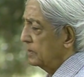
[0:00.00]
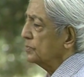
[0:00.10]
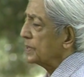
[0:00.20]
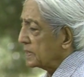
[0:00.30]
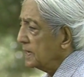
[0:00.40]

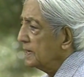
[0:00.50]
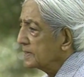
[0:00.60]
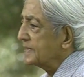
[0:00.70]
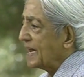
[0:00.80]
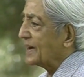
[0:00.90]
We
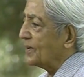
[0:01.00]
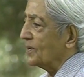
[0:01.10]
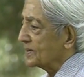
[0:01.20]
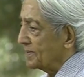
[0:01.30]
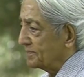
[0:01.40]
take
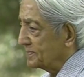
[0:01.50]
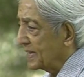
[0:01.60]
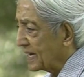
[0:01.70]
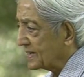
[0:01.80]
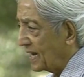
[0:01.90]
on
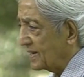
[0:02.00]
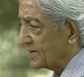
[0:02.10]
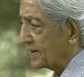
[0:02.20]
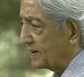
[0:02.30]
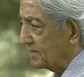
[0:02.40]
their
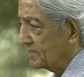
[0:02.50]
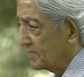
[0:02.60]
coloring.